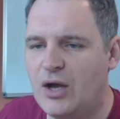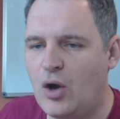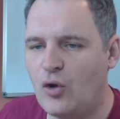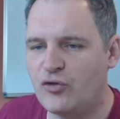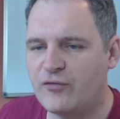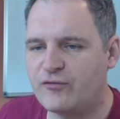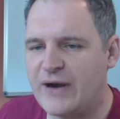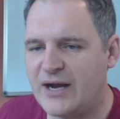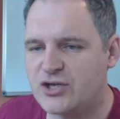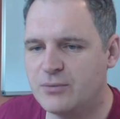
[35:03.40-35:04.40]
on the
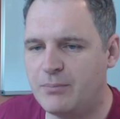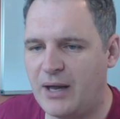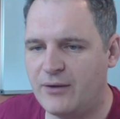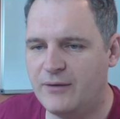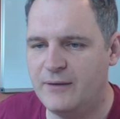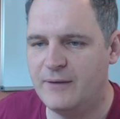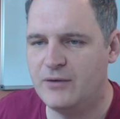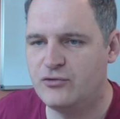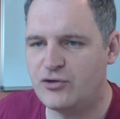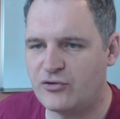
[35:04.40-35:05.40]
fraction button
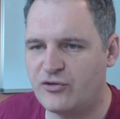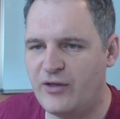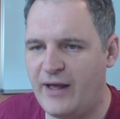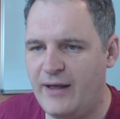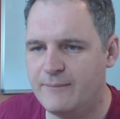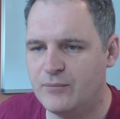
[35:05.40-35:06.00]
just there.